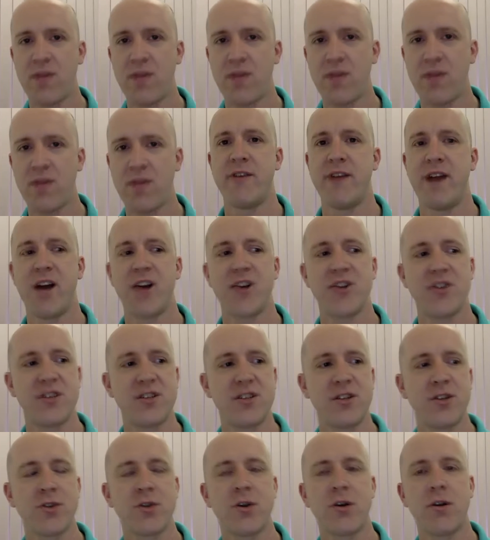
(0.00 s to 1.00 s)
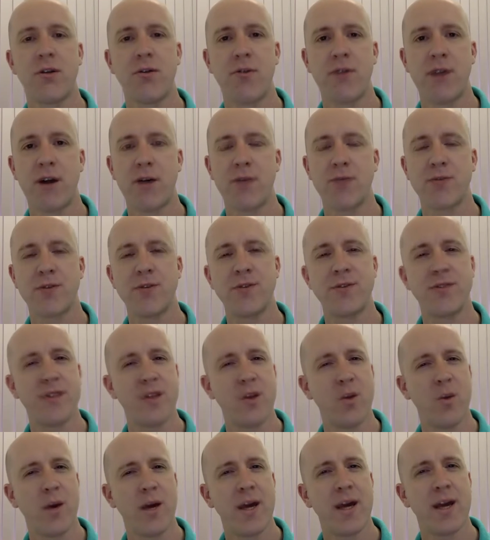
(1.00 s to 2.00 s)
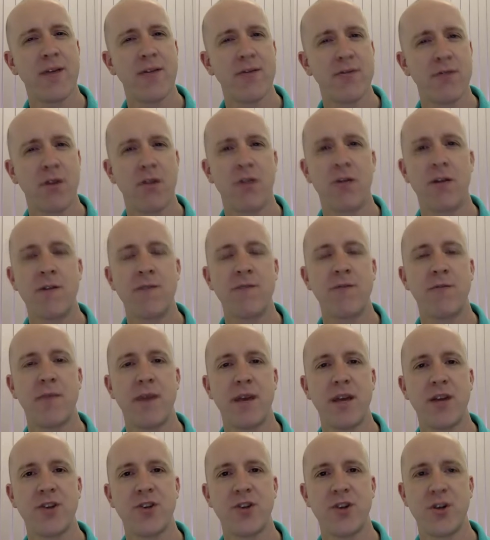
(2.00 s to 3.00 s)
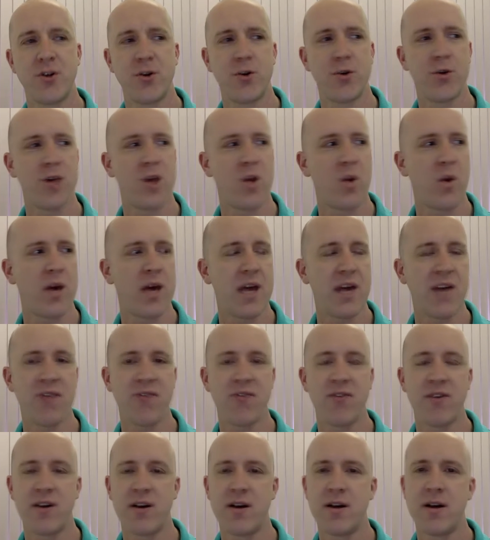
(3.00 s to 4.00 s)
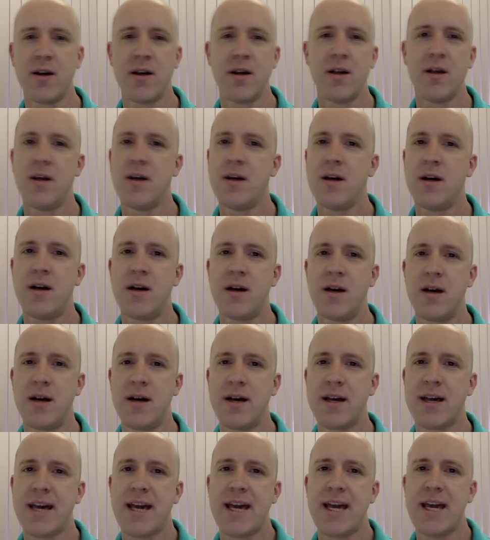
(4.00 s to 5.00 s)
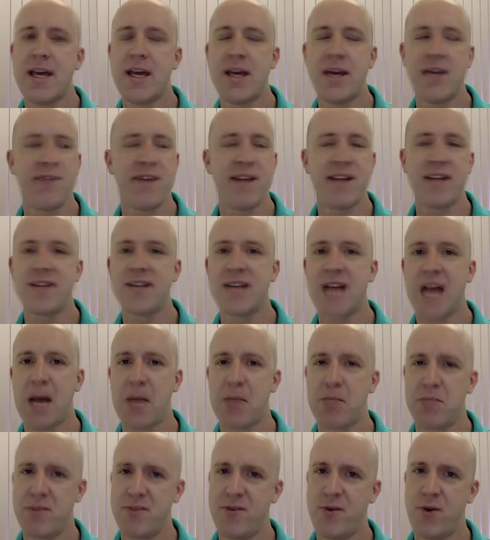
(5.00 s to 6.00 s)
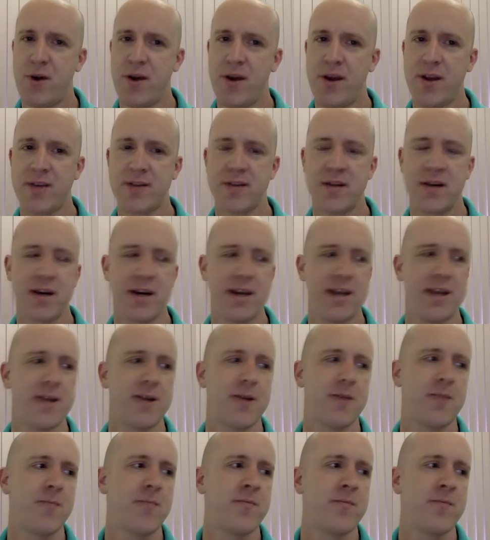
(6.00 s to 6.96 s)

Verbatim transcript: or have you actually still got three options and you're waiting for other information, or you're waiting for uh, a key event to happen before you decide?